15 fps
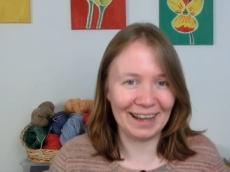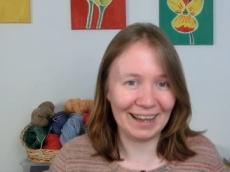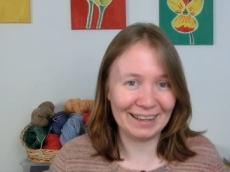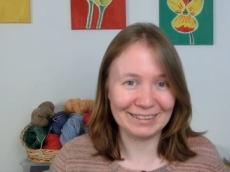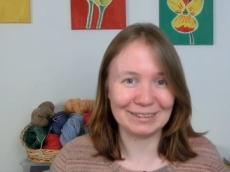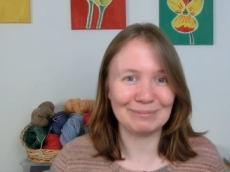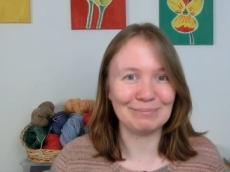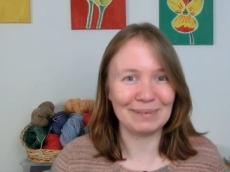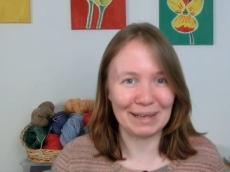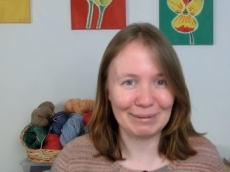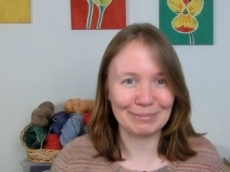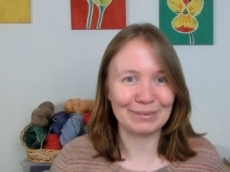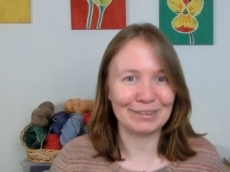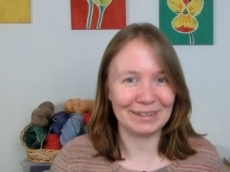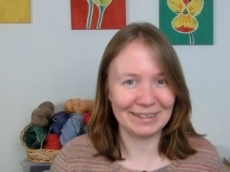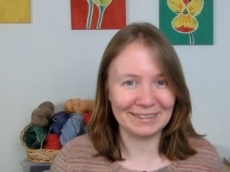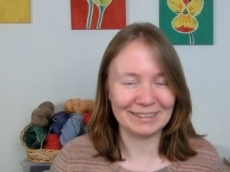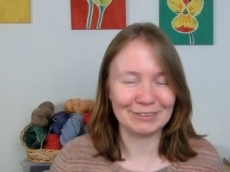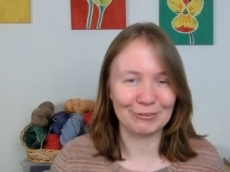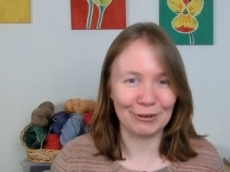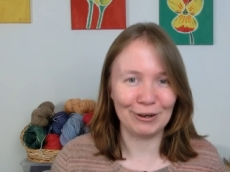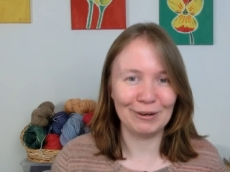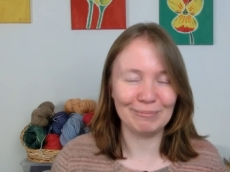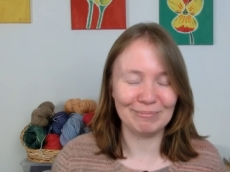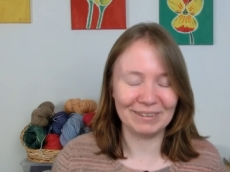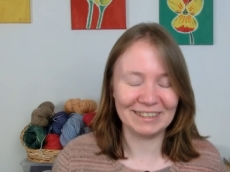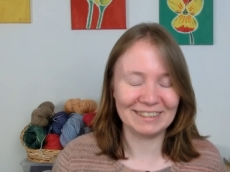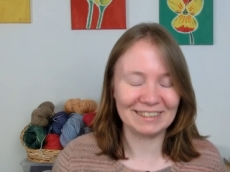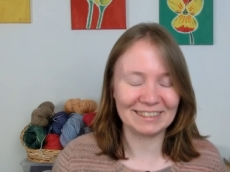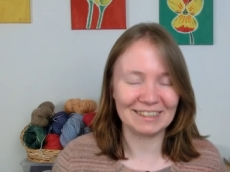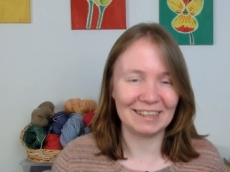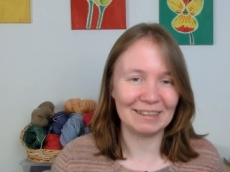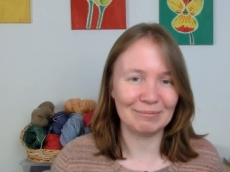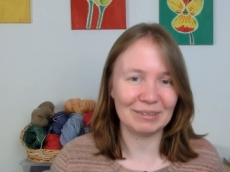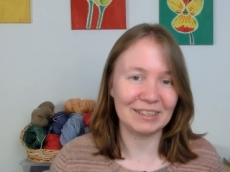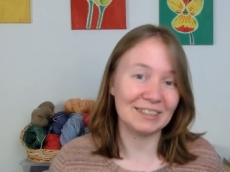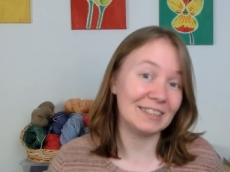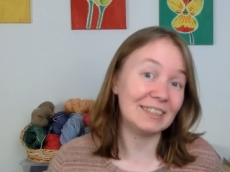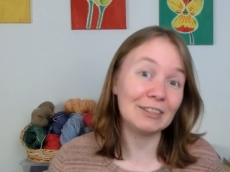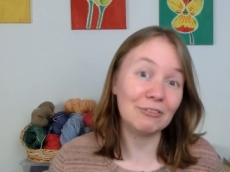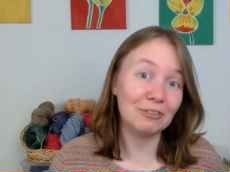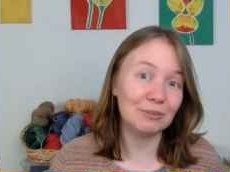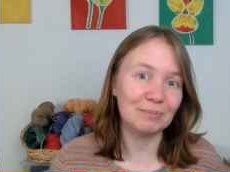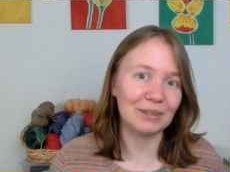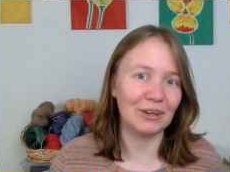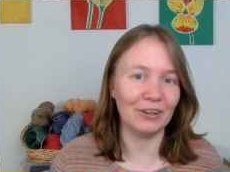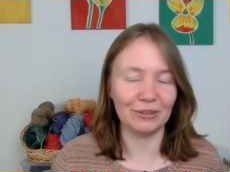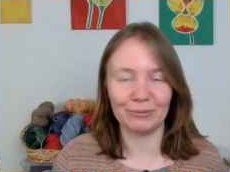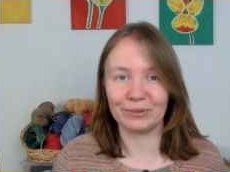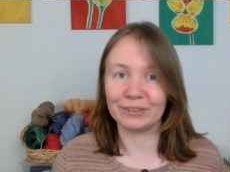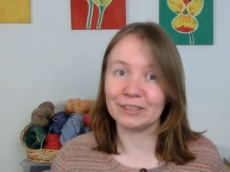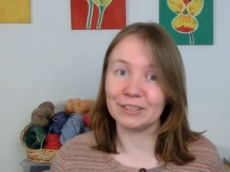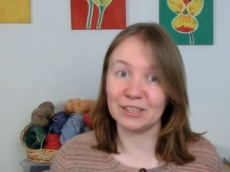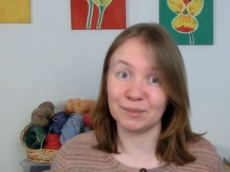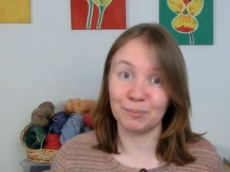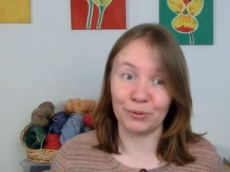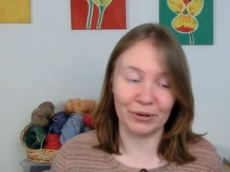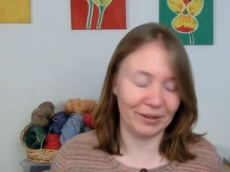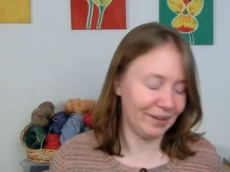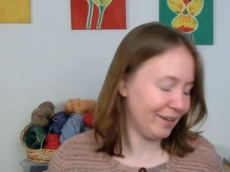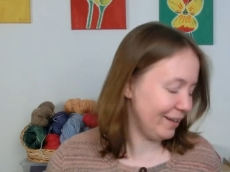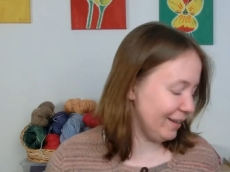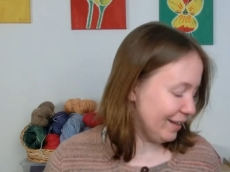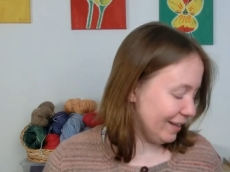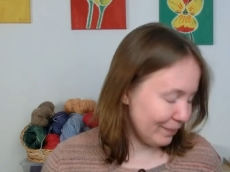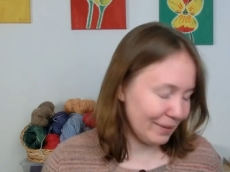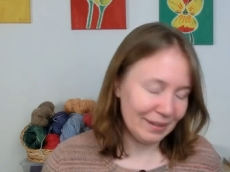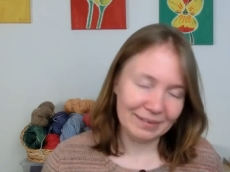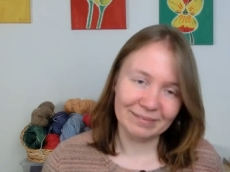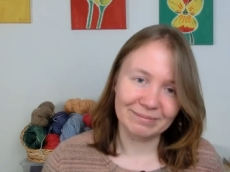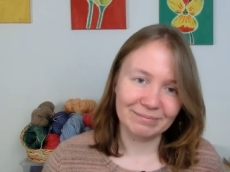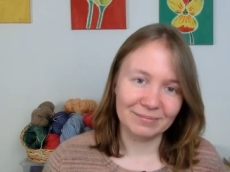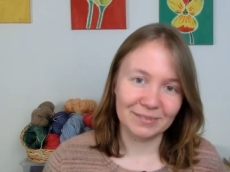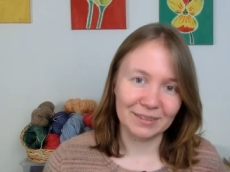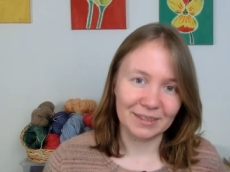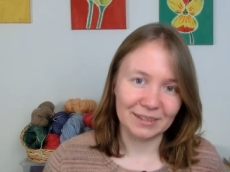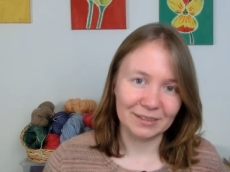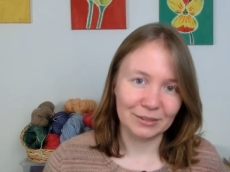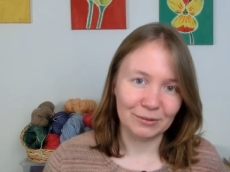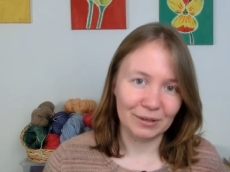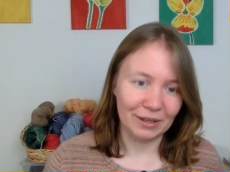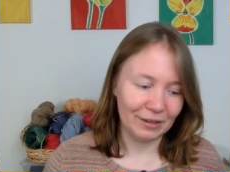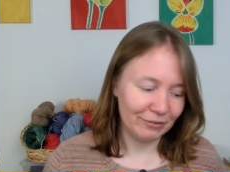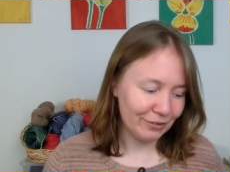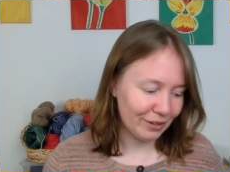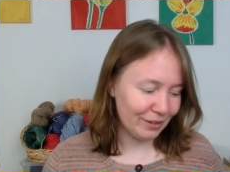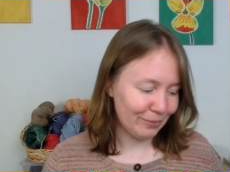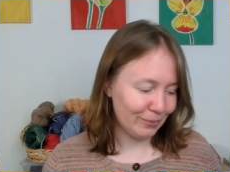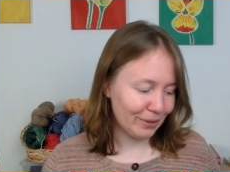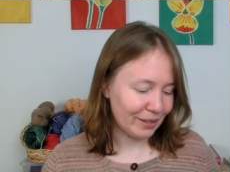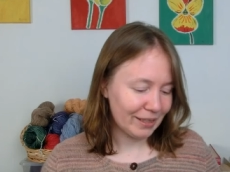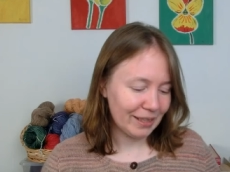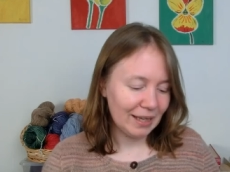and some paper and draw up my design because it's going to be color work spoiler but you can do a lot of cut work.